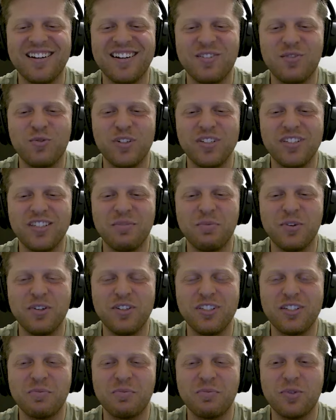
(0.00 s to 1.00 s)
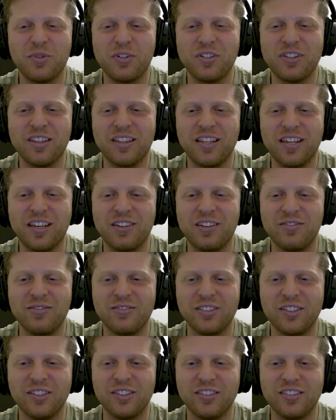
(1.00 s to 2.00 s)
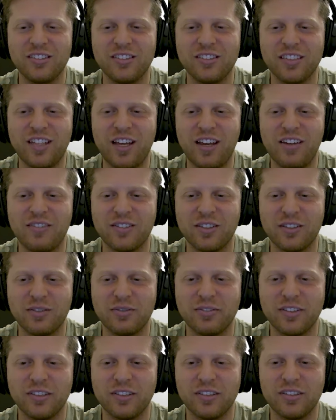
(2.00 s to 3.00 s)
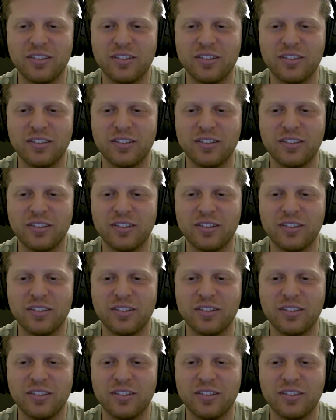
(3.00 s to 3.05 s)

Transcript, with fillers: What's the most important thing you've learned in life so far?